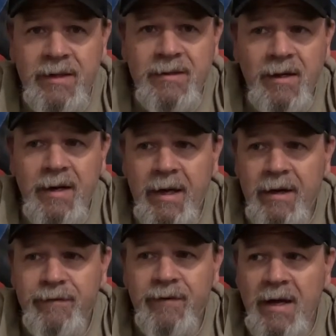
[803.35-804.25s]
My son
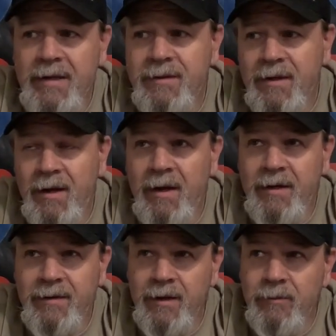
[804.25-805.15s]
had a
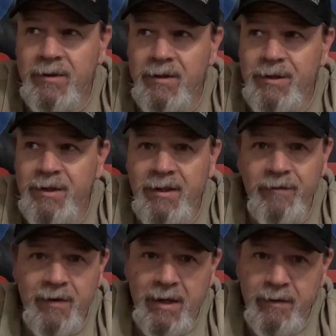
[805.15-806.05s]
FlySky, I think it was the
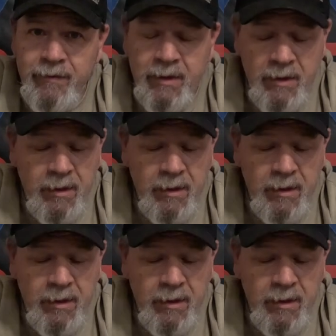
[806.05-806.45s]
GT5,